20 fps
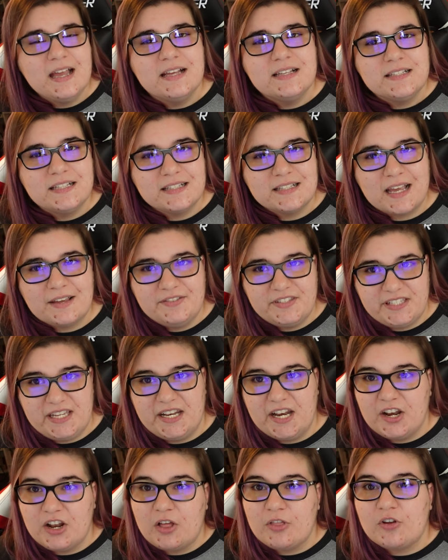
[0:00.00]
since I've
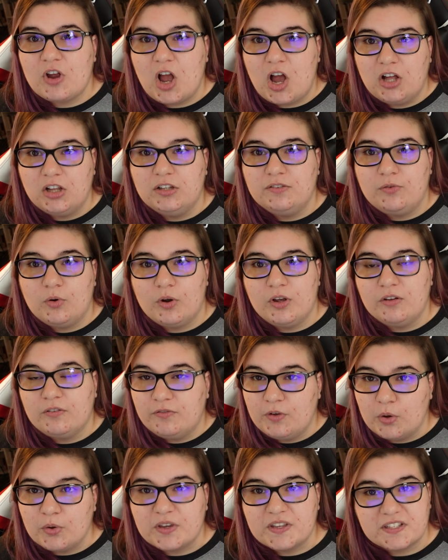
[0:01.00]
seen another olive oil
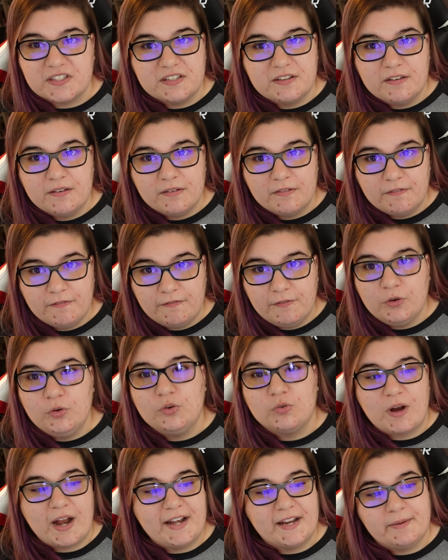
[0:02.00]
focused
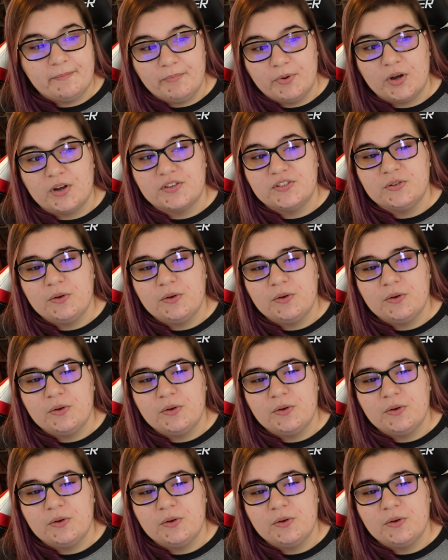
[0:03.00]
food writing book.